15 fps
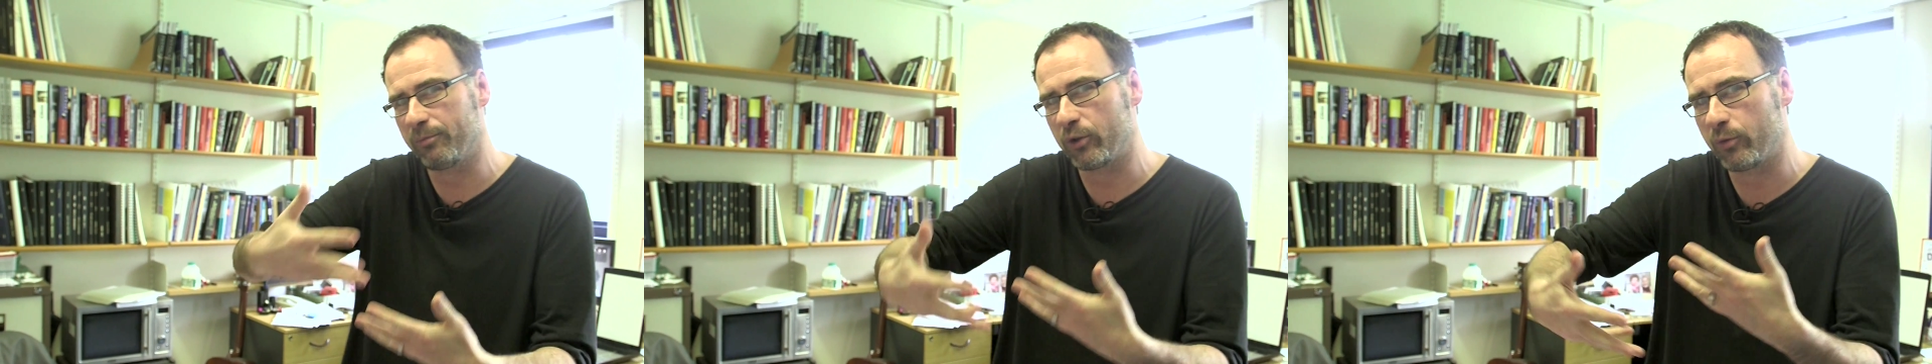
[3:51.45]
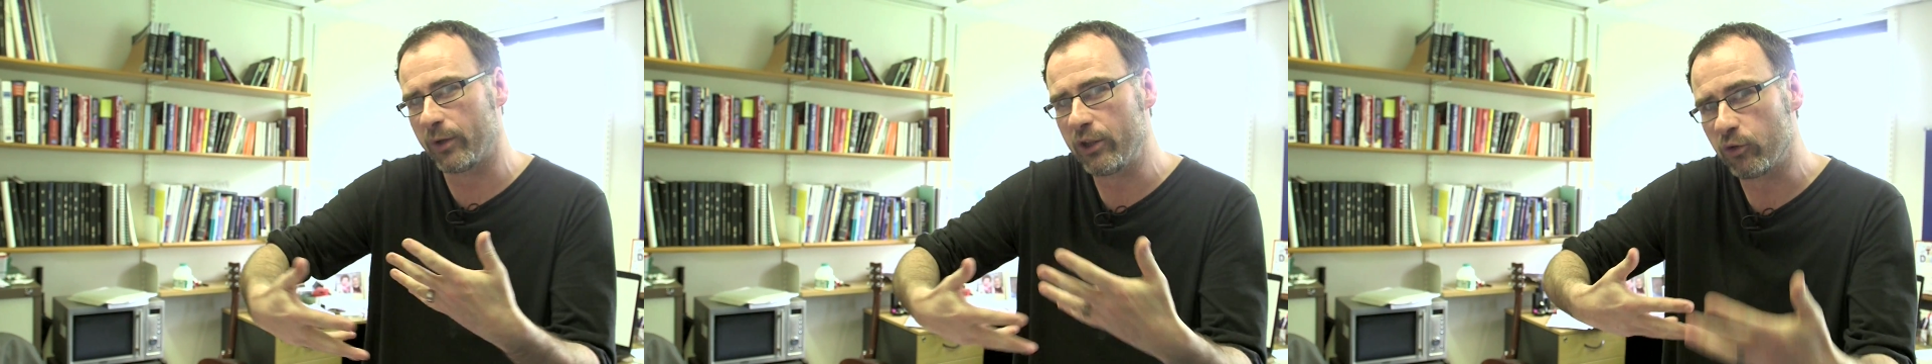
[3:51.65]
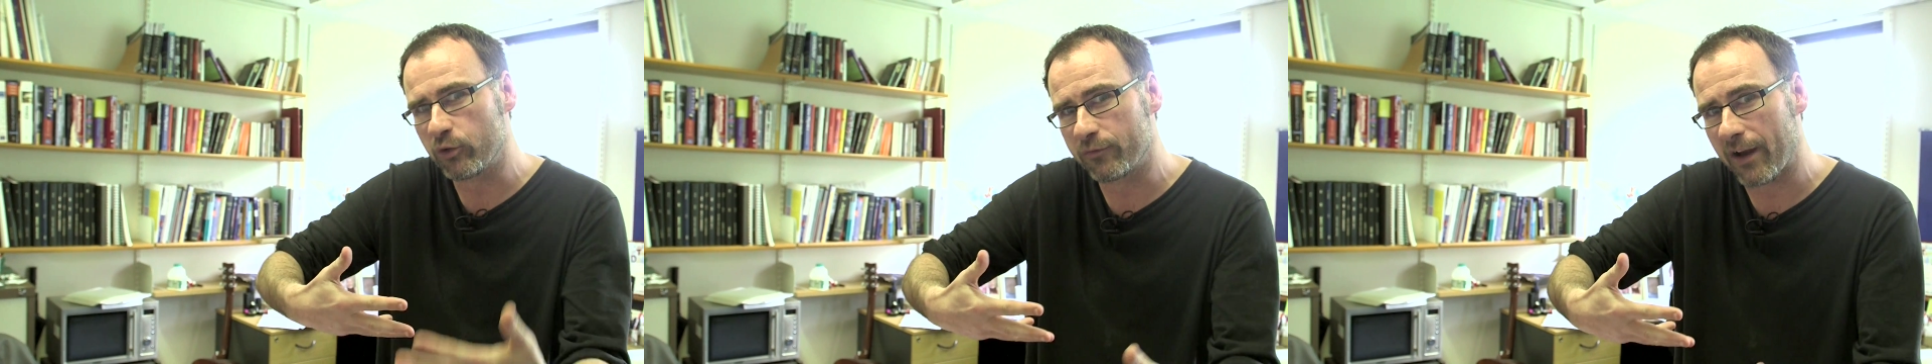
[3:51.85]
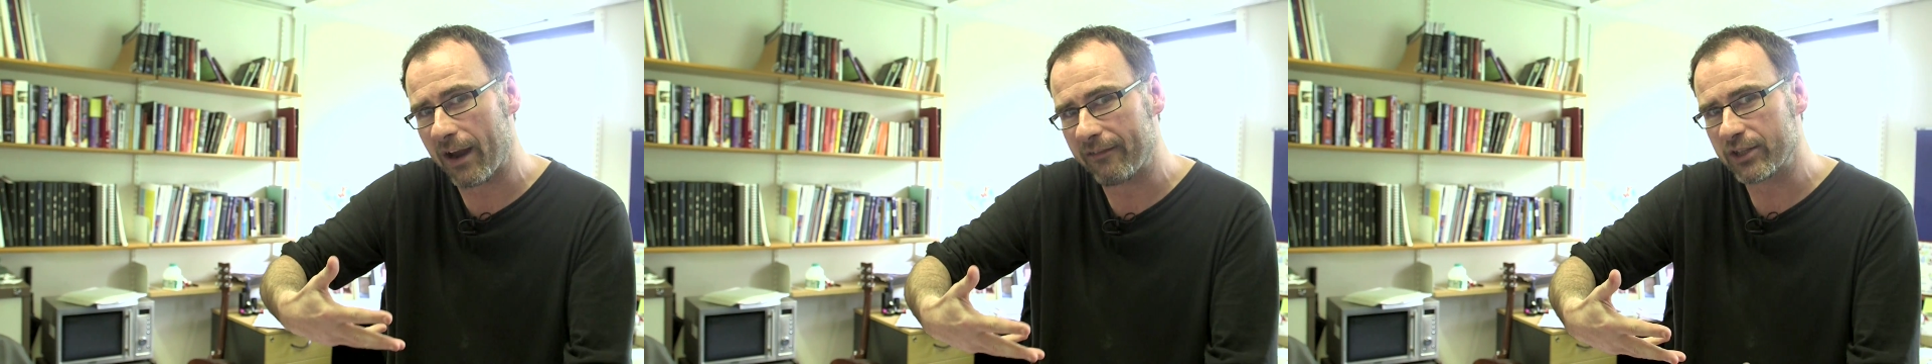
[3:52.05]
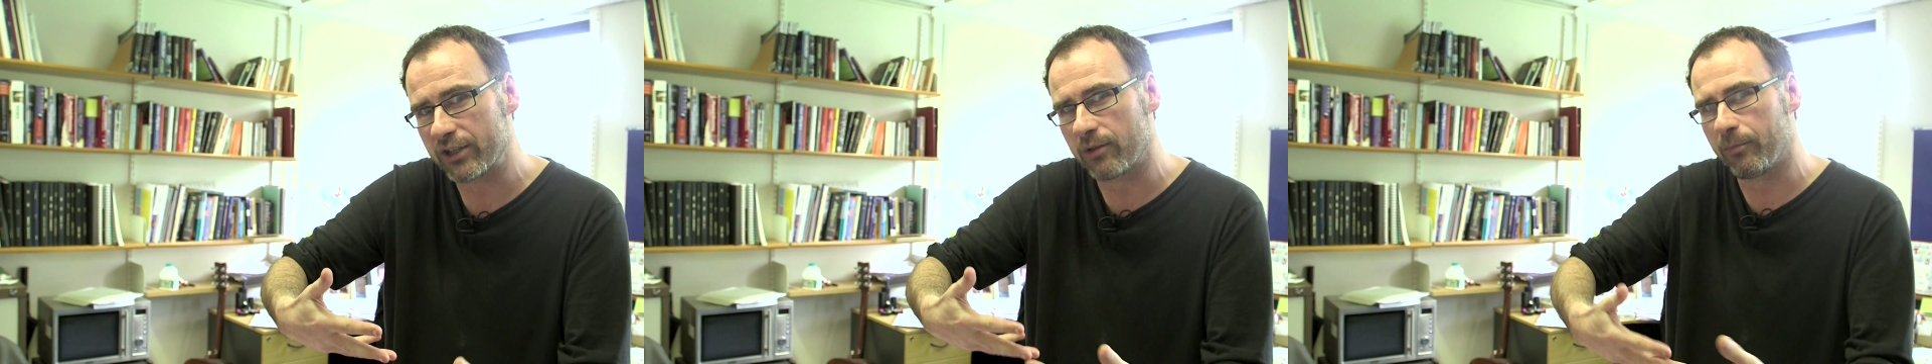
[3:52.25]
between those
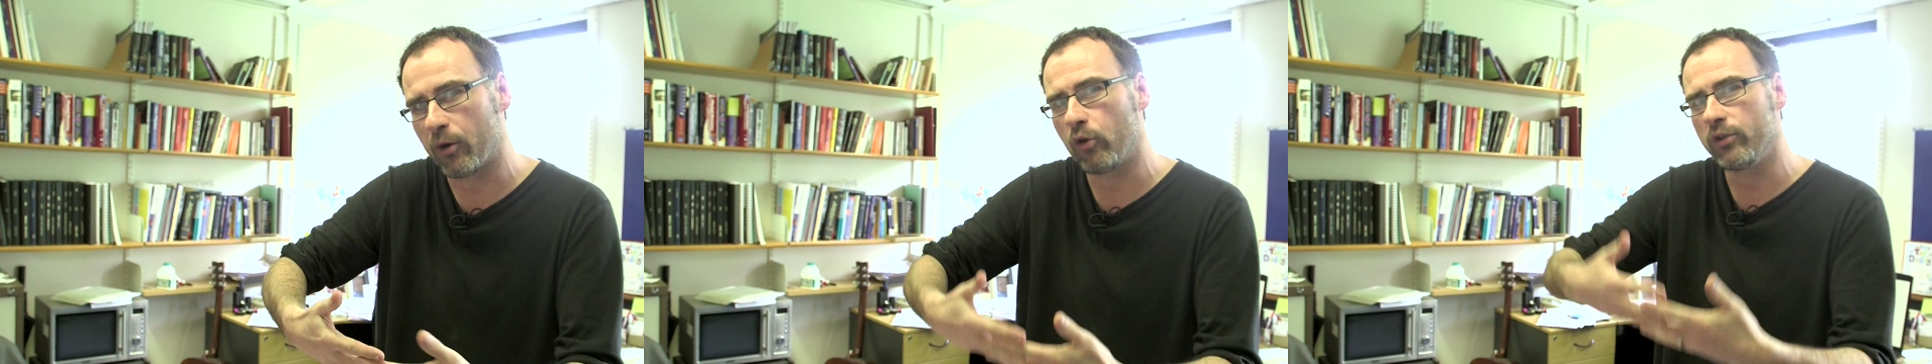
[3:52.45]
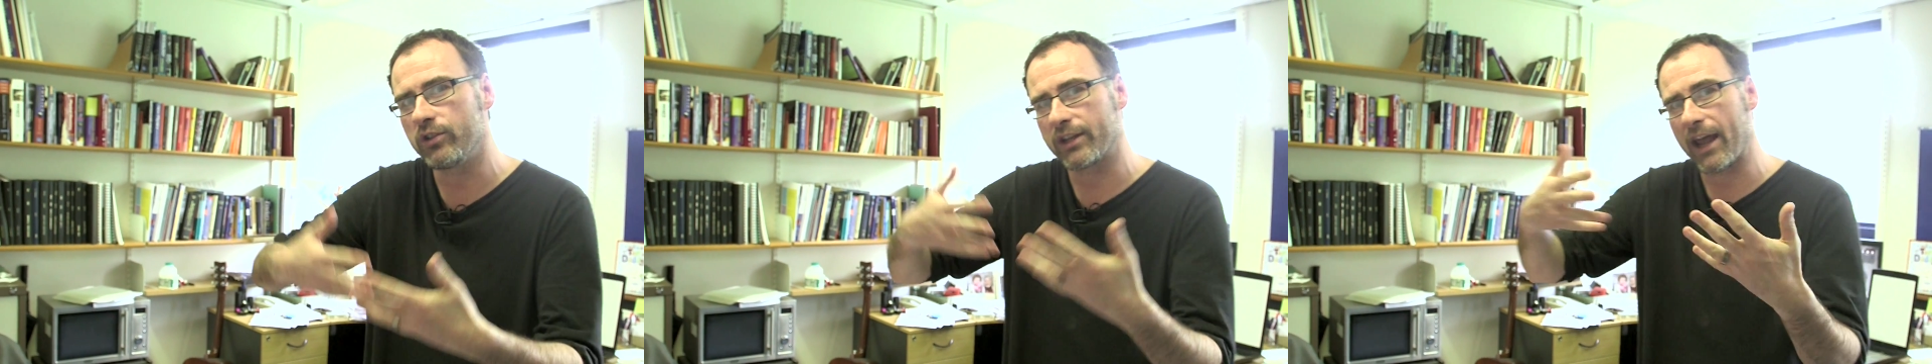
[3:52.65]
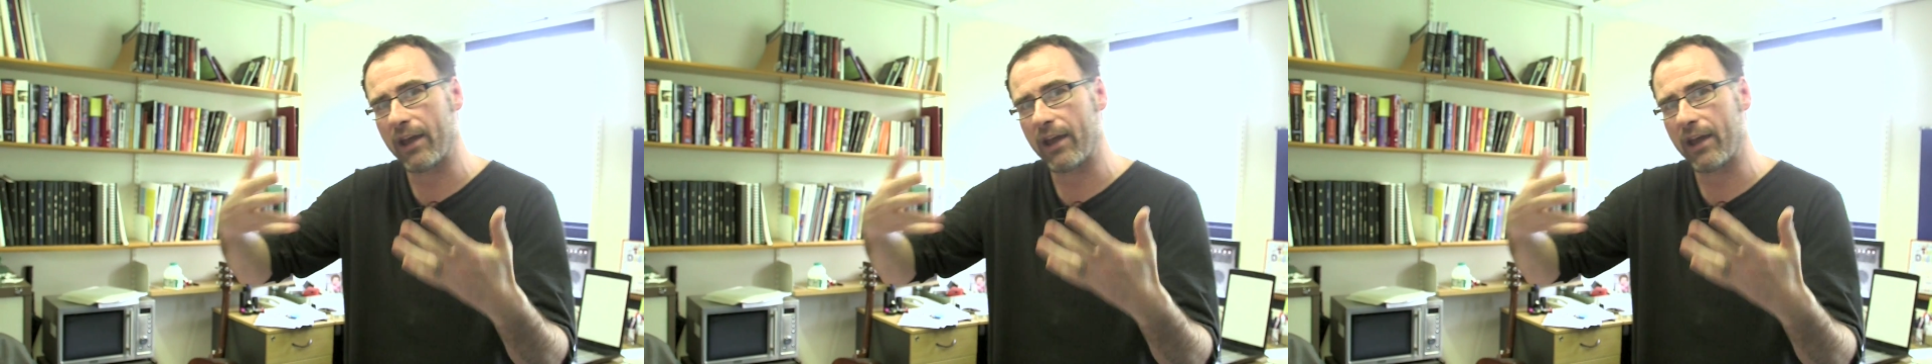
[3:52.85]
various components